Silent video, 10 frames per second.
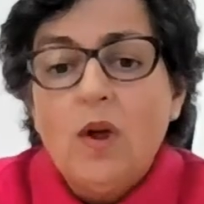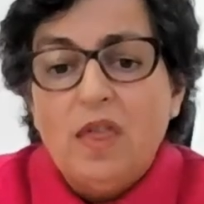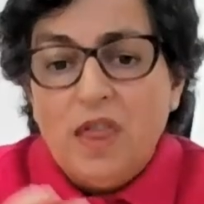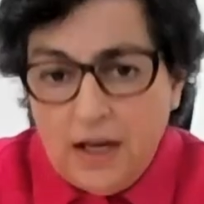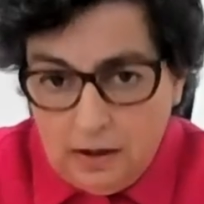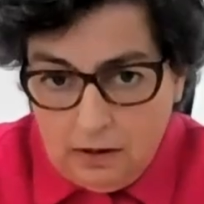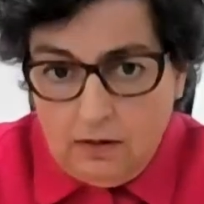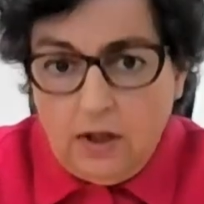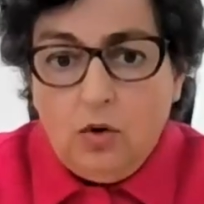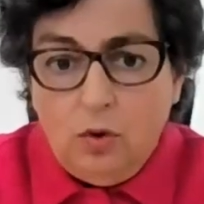within
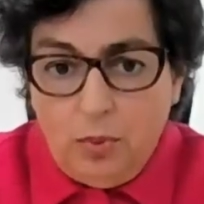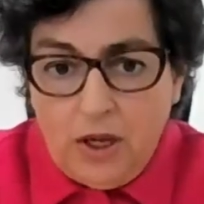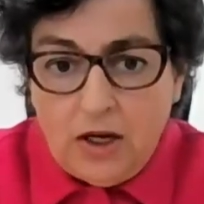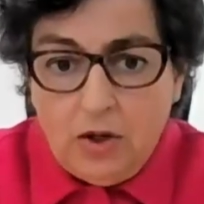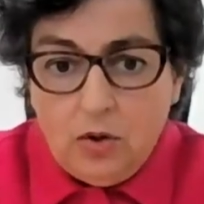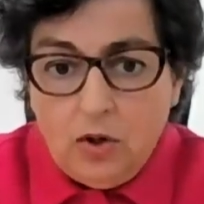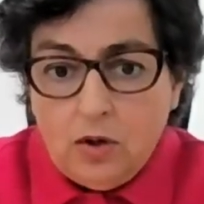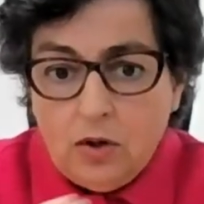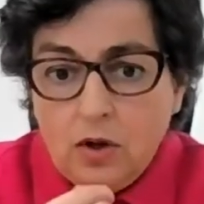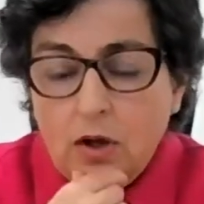the European
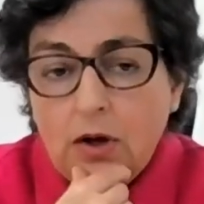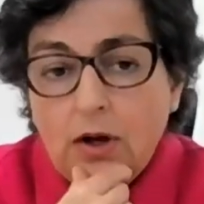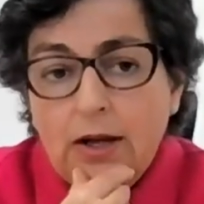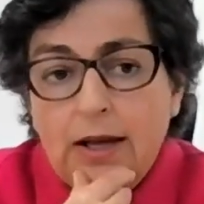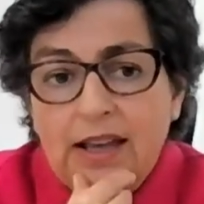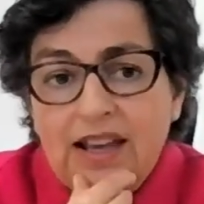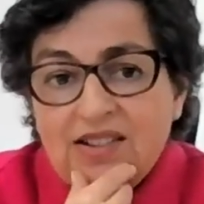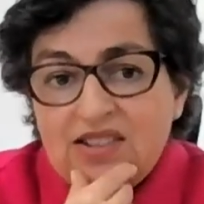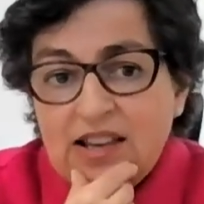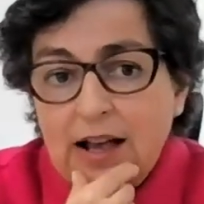Union
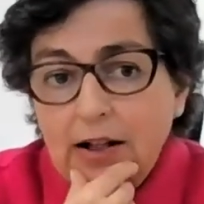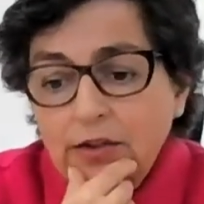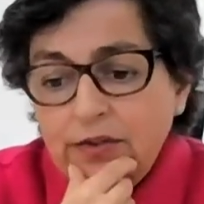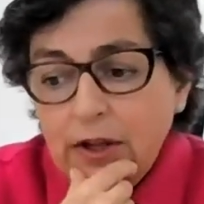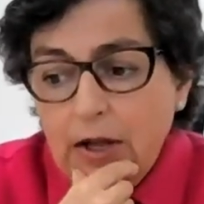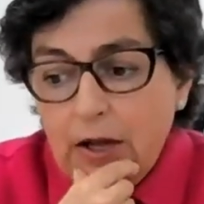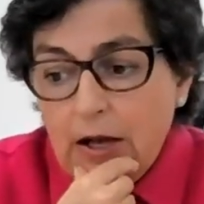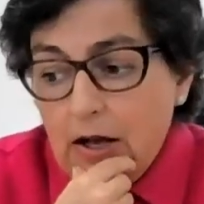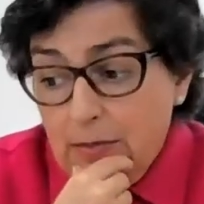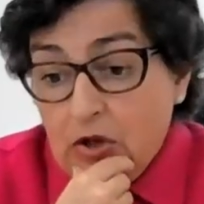itself,
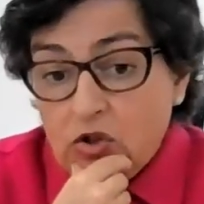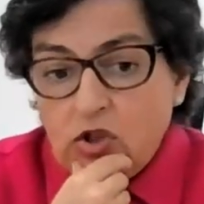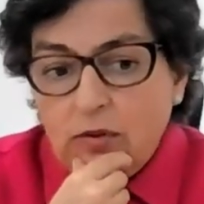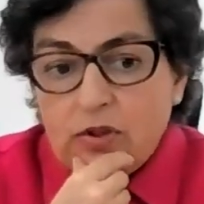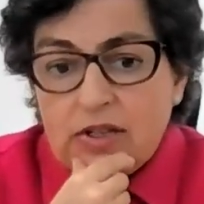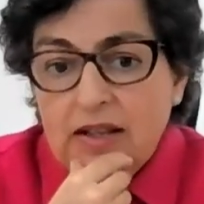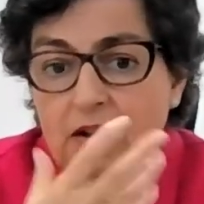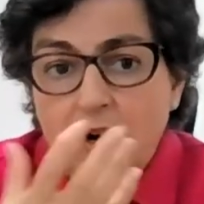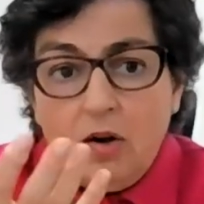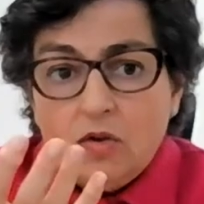because obviously
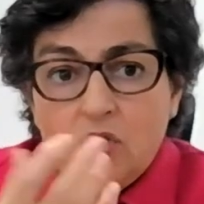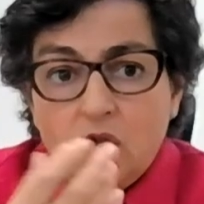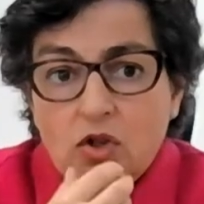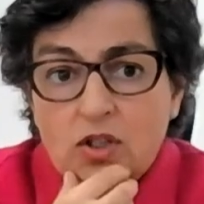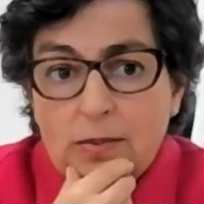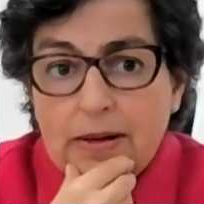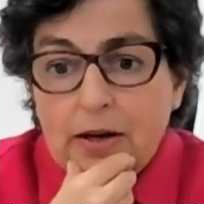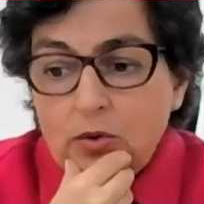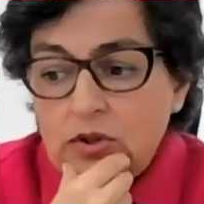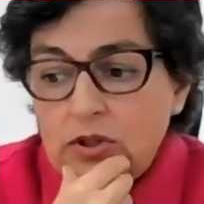there are concerns
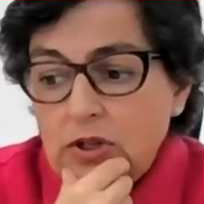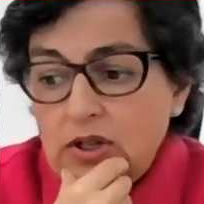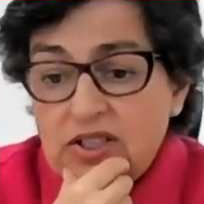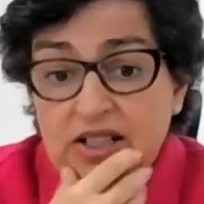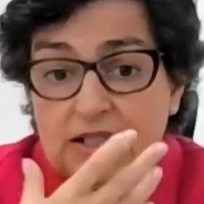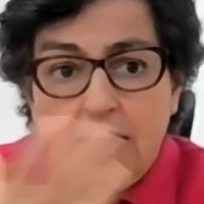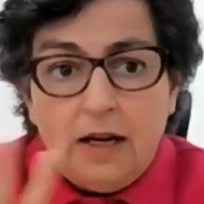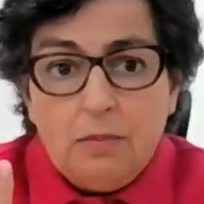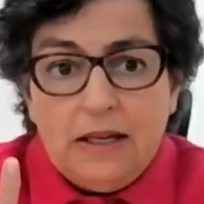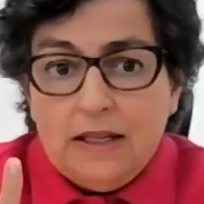about
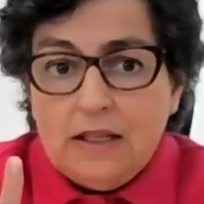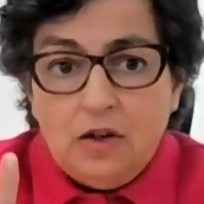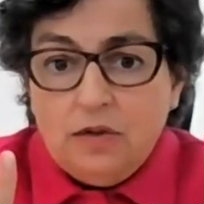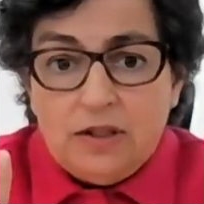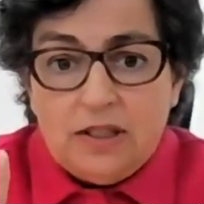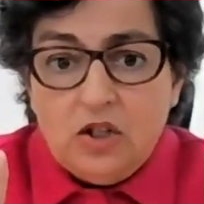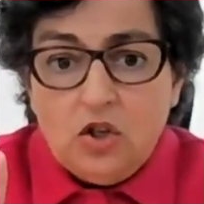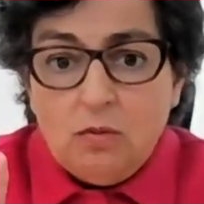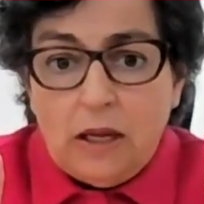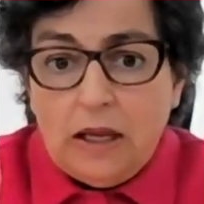sustainability of
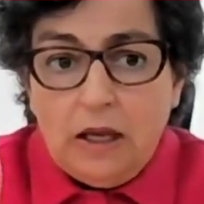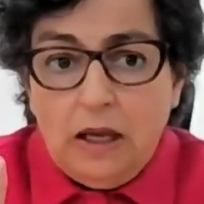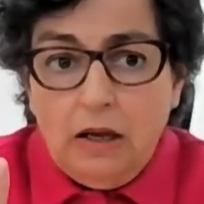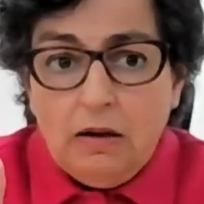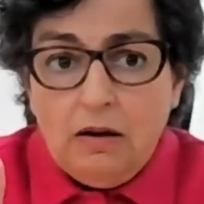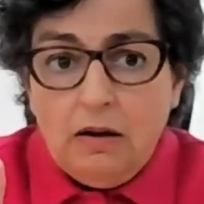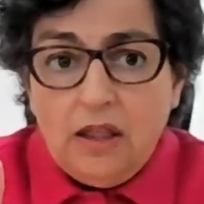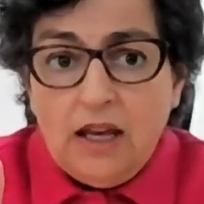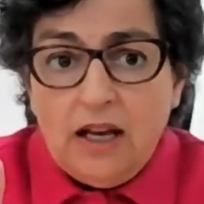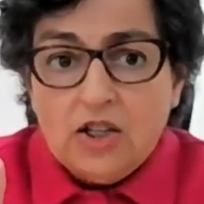decision-making
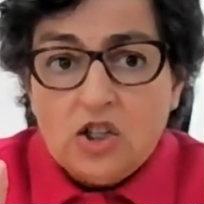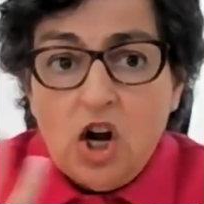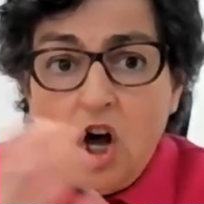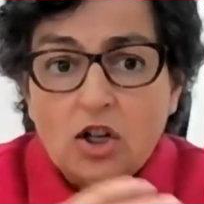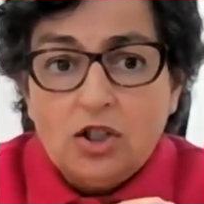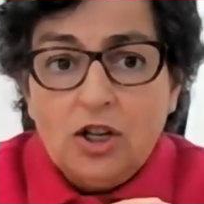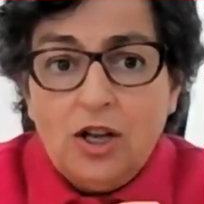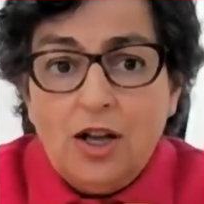that is not